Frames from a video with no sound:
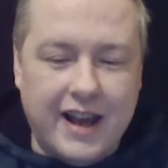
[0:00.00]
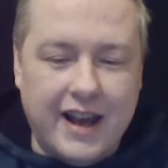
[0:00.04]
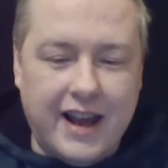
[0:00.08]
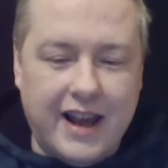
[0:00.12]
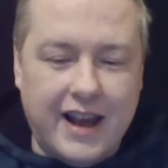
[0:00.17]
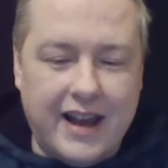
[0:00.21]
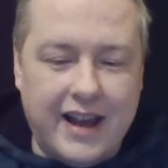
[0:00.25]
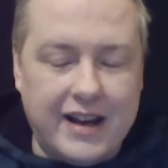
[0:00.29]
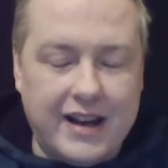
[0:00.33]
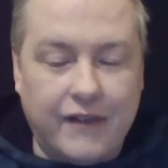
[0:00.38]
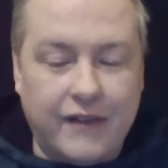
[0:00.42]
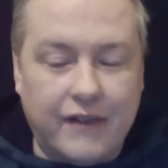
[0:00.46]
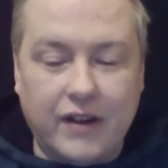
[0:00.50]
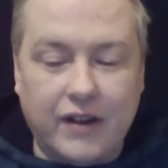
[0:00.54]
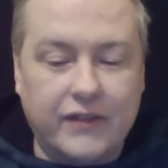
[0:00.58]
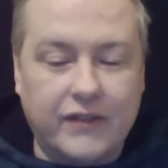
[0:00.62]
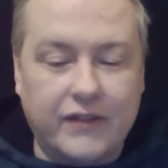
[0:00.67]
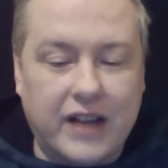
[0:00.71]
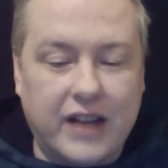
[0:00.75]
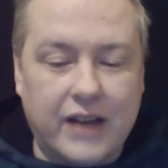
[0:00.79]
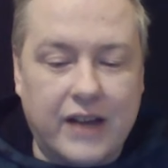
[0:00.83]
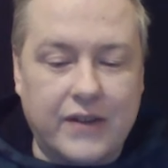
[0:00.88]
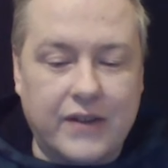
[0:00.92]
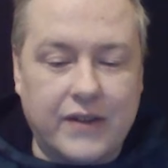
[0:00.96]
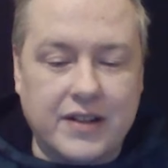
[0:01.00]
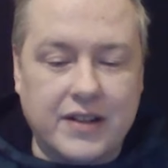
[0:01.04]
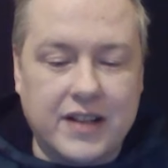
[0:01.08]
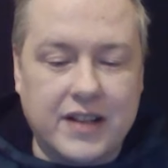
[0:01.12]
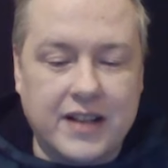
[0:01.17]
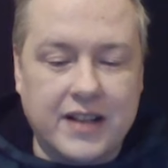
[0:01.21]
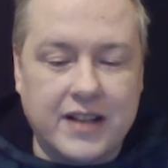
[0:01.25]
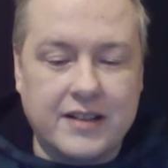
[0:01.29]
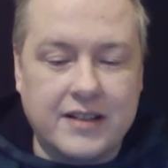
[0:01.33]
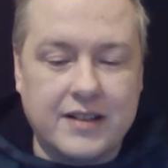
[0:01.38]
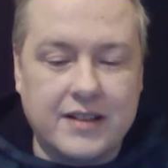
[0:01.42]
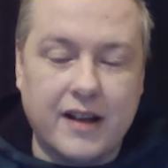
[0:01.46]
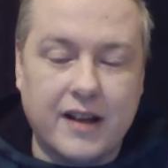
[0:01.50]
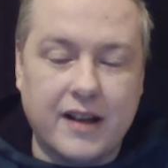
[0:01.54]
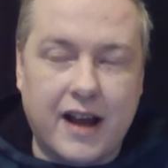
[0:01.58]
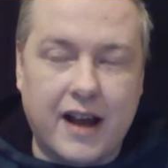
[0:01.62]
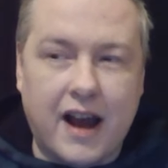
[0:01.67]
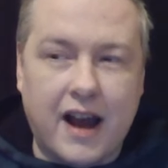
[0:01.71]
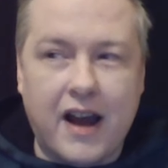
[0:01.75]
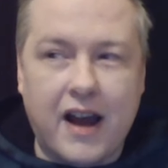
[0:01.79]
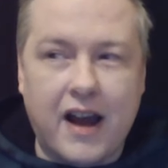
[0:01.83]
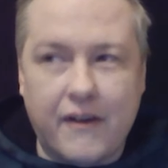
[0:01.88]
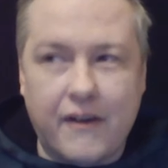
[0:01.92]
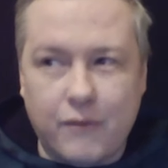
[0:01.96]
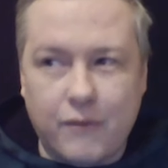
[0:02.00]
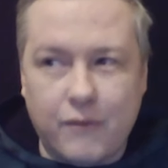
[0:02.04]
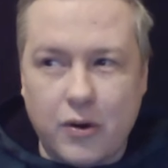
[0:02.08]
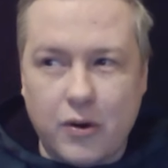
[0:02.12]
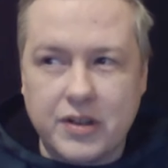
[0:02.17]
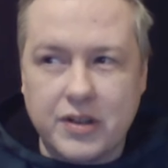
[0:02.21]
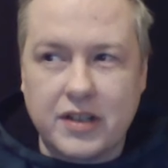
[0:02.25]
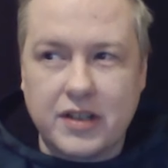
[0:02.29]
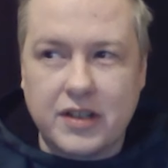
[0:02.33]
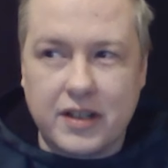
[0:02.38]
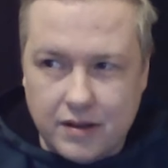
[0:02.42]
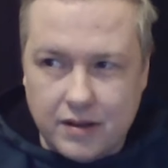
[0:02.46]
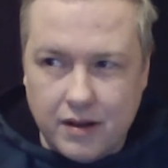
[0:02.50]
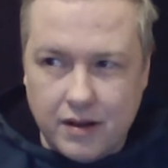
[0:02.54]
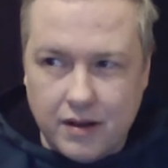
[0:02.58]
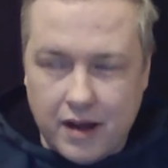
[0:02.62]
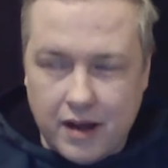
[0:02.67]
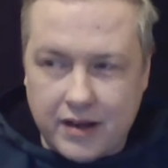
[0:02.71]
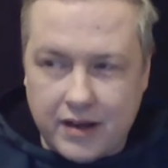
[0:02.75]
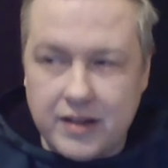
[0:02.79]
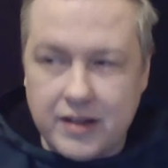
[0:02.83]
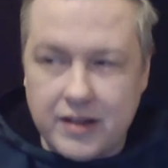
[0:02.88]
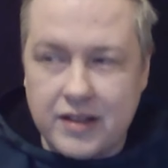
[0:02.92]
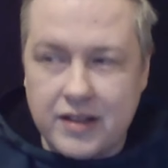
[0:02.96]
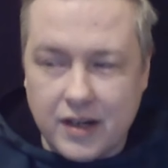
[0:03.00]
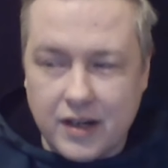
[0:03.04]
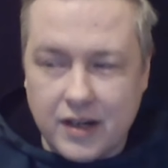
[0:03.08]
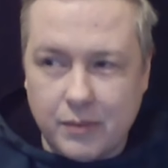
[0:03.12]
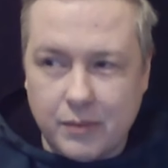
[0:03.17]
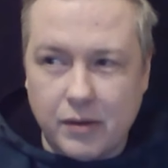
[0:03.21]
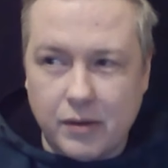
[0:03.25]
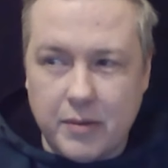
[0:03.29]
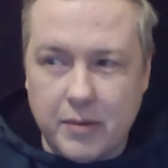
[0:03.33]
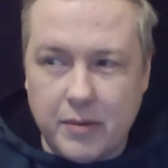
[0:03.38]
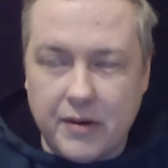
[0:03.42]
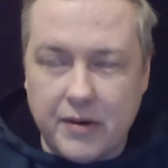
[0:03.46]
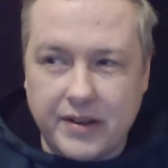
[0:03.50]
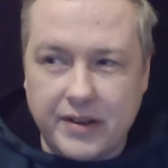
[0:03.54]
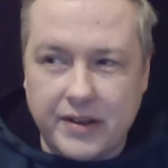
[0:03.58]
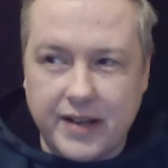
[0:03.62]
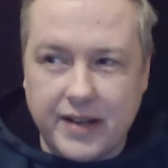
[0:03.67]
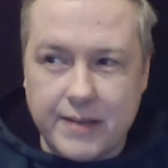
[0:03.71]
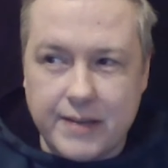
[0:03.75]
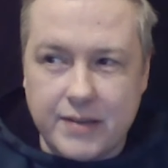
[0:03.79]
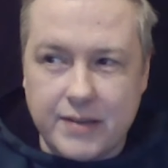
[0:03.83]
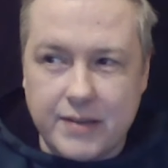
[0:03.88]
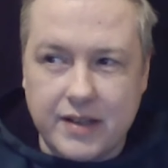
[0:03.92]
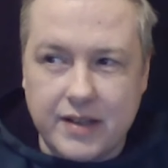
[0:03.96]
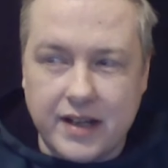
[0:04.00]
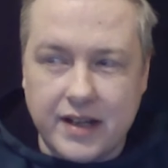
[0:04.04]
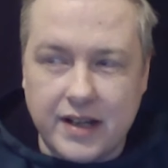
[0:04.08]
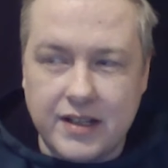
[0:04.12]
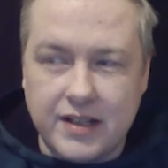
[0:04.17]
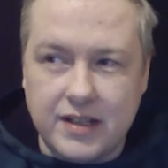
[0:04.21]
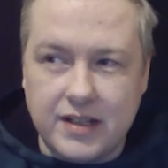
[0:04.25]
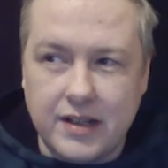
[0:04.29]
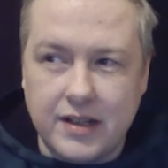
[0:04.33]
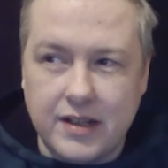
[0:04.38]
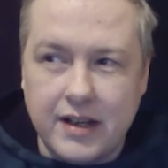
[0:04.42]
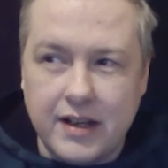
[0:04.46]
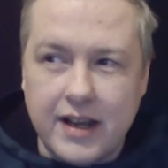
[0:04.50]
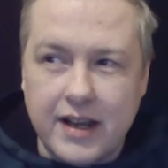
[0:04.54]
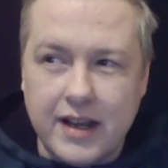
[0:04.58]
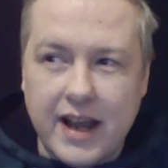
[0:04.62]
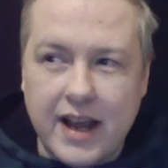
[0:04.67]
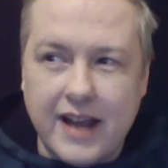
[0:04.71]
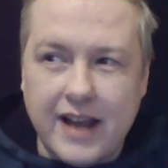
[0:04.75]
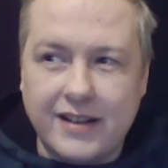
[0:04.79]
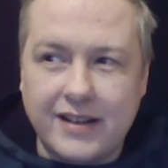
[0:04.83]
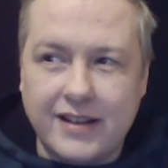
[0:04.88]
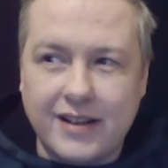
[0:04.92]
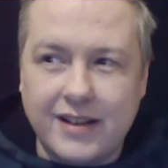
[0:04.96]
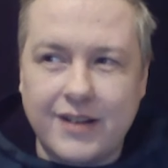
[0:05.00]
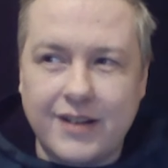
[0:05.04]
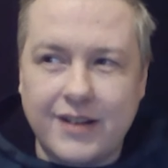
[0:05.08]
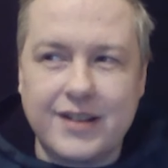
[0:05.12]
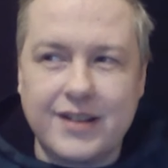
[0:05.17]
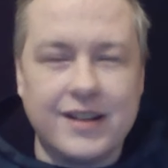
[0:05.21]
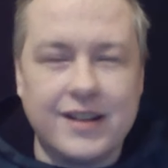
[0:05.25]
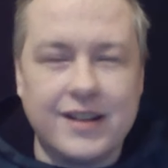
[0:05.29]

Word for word: and I've loved it ever since. I've watched it a considerable amount of time since. It doesn't